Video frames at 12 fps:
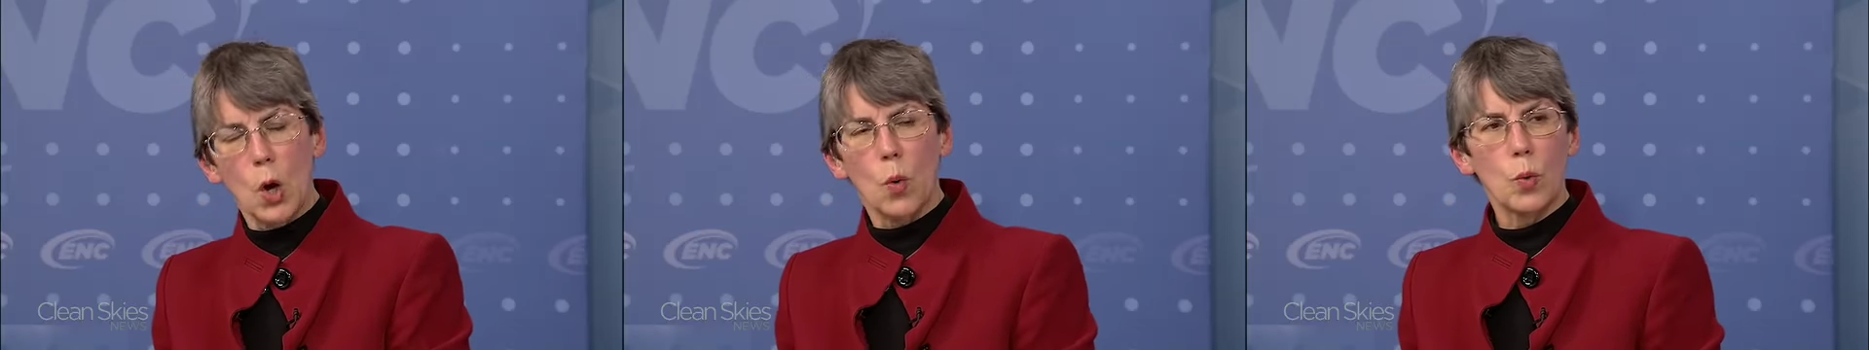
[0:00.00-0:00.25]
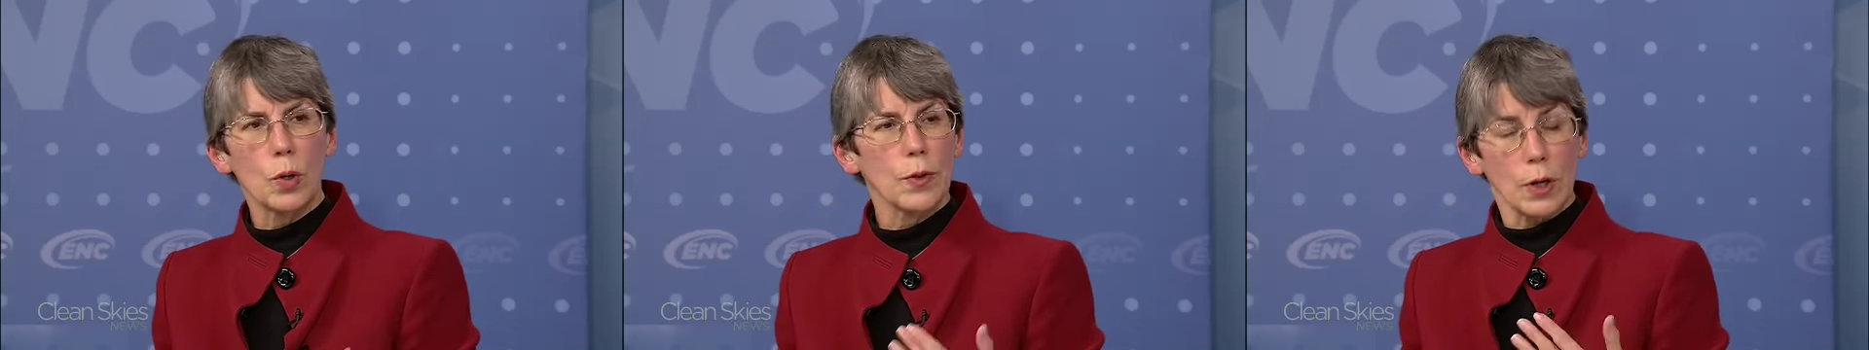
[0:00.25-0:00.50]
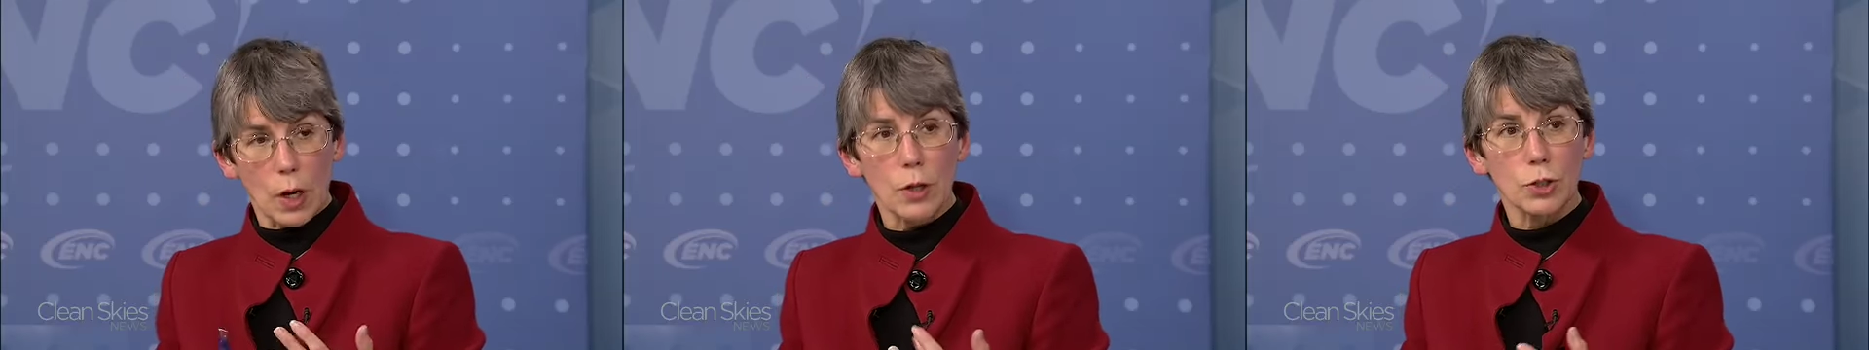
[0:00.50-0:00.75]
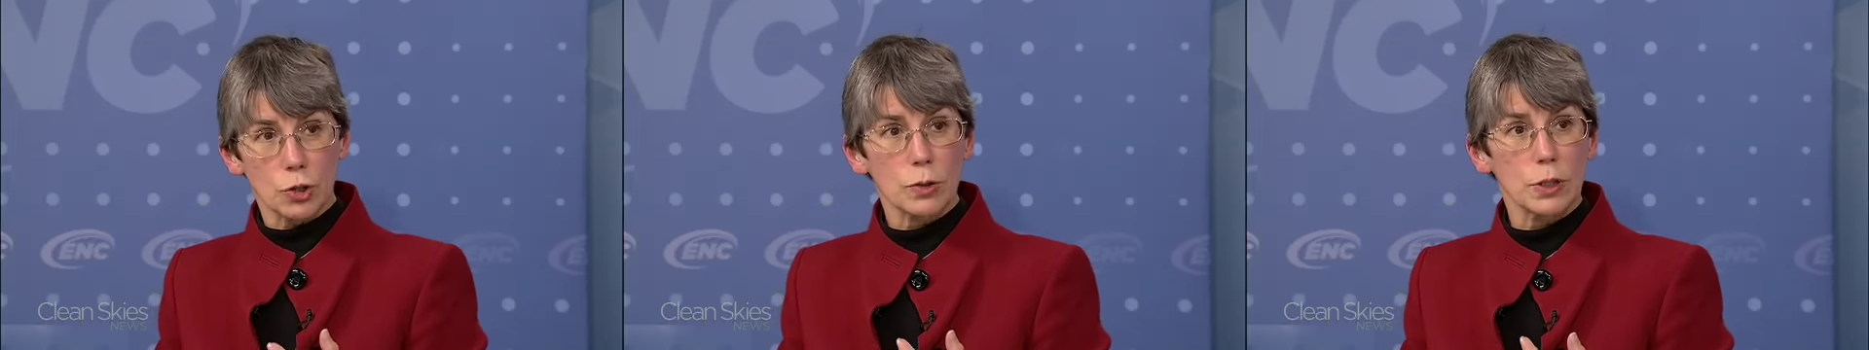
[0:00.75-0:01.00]
were the
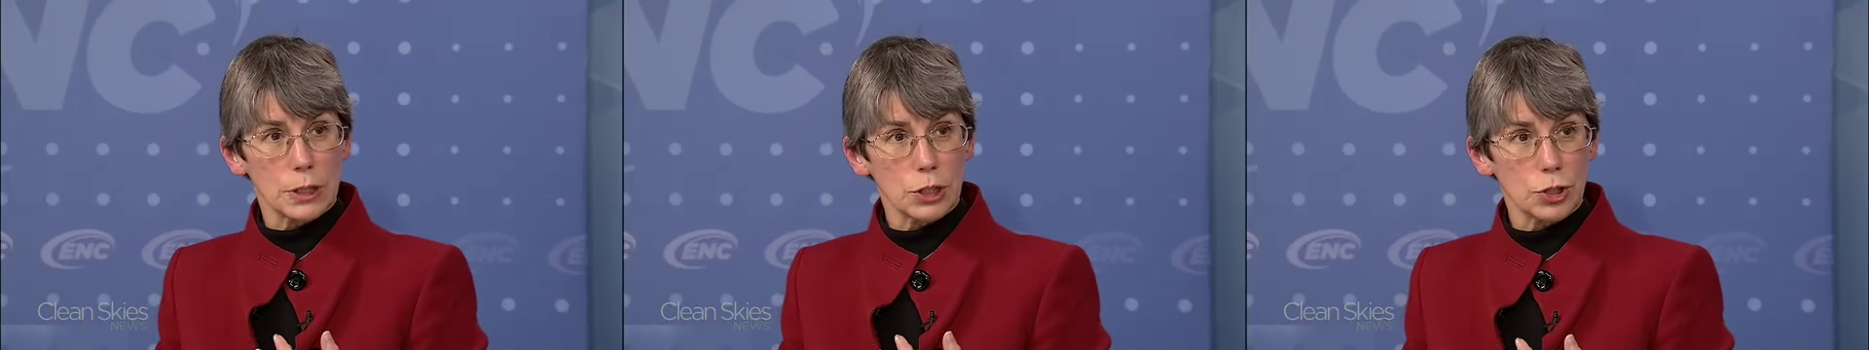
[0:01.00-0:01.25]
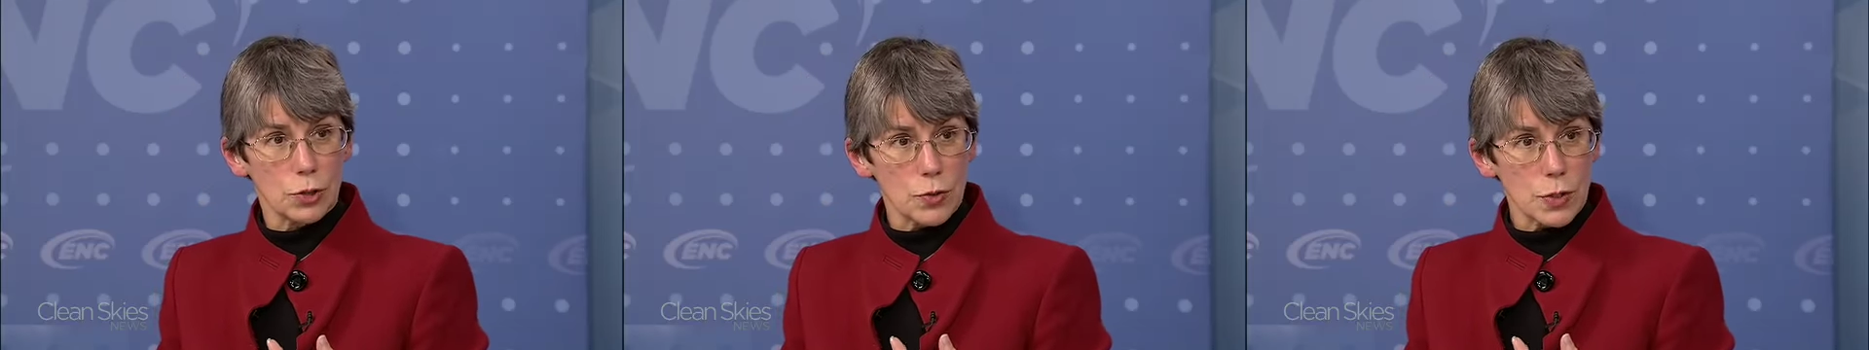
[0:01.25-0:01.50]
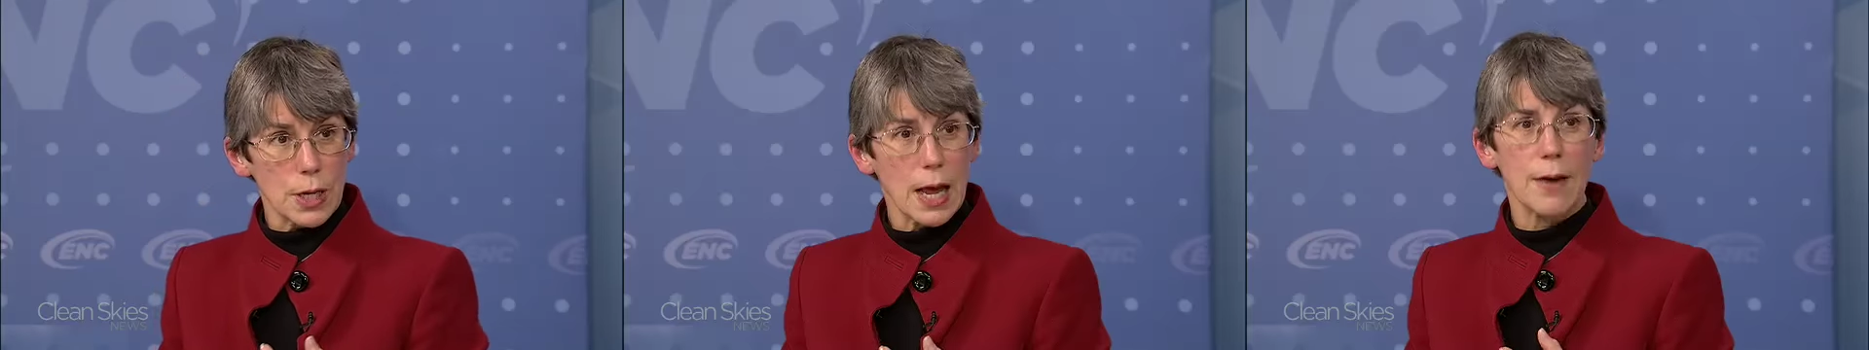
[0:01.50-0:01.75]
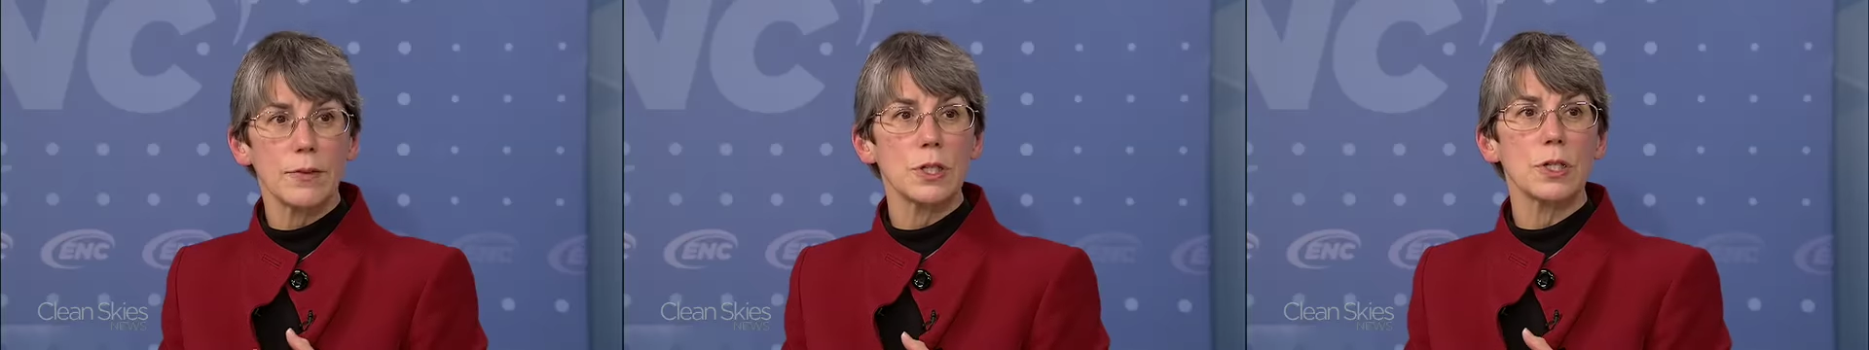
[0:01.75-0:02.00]
cultural issues
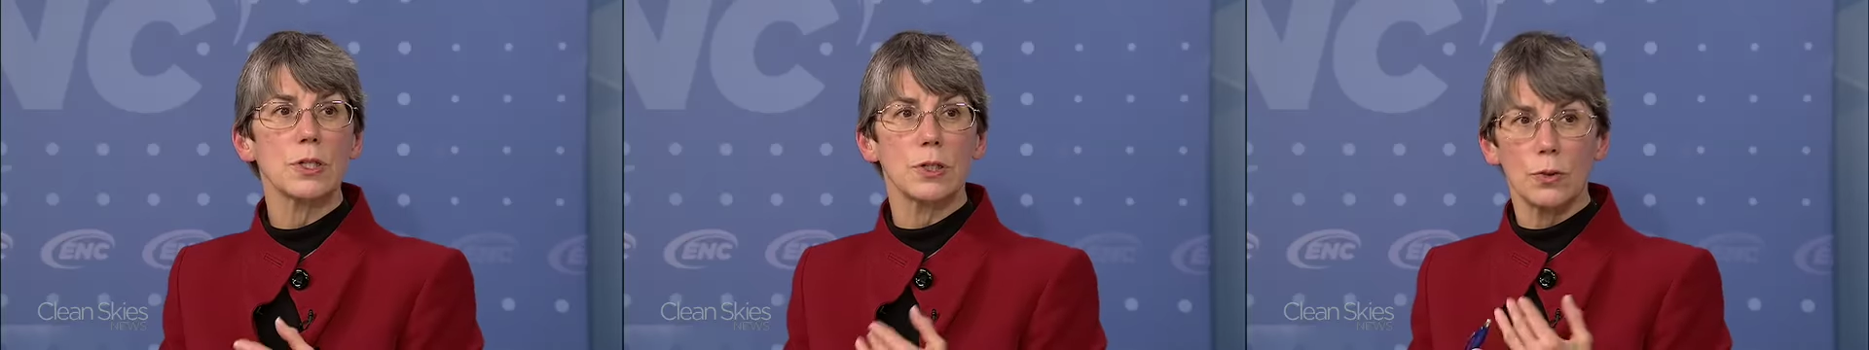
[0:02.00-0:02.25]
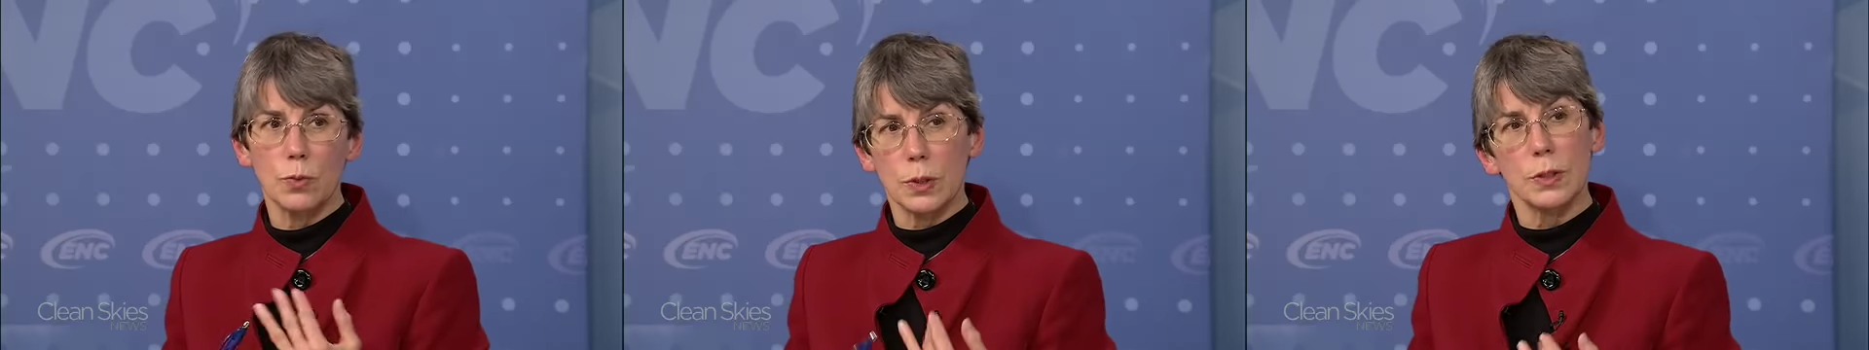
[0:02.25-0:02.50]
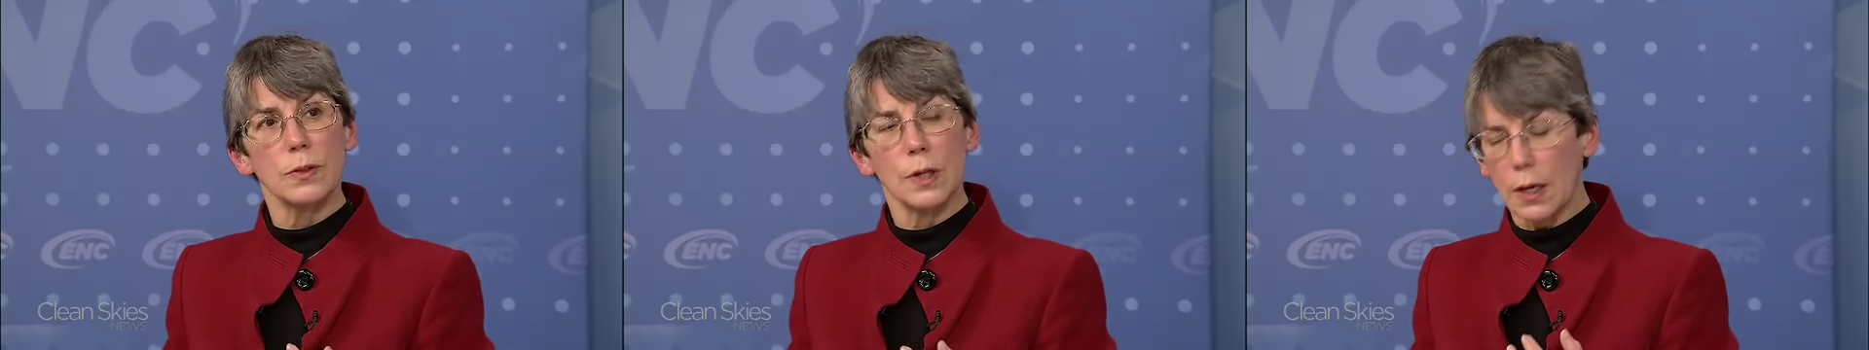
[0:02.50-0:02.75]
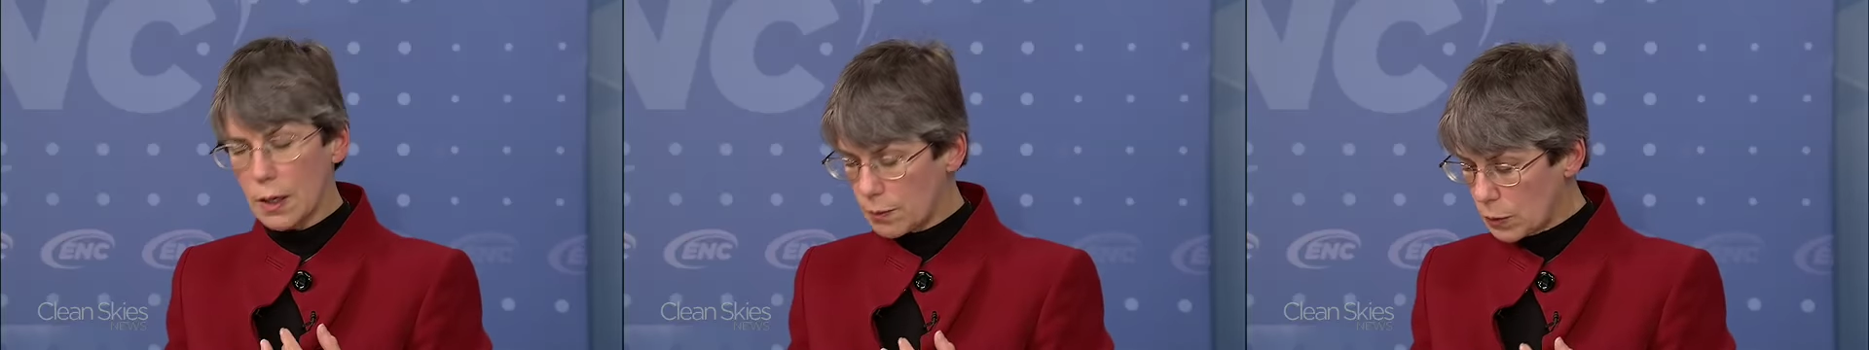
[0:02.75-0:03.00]
having to do with
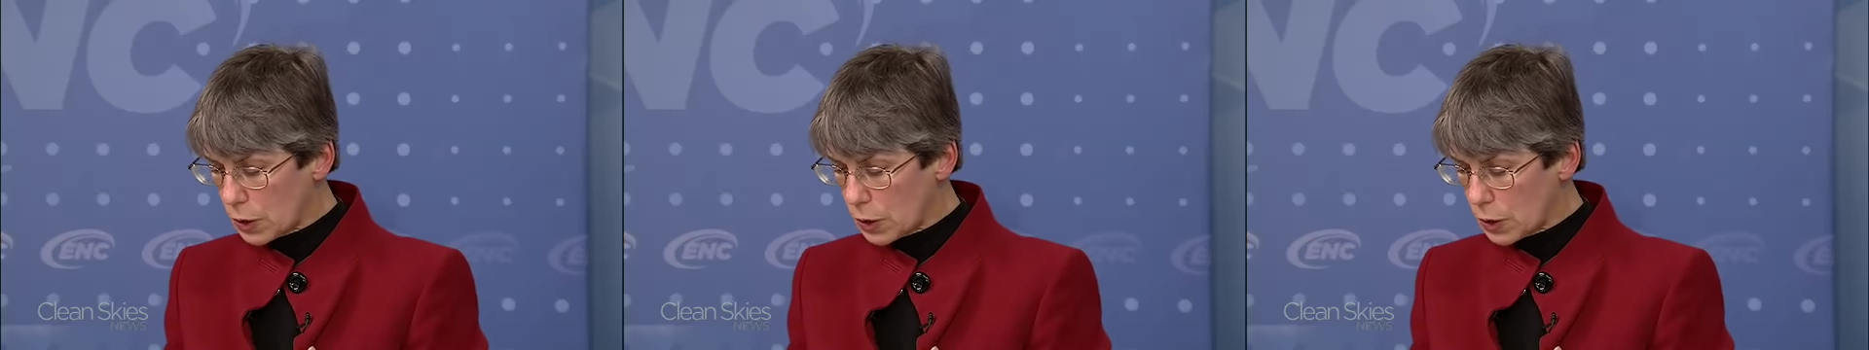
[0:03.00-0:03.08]
um,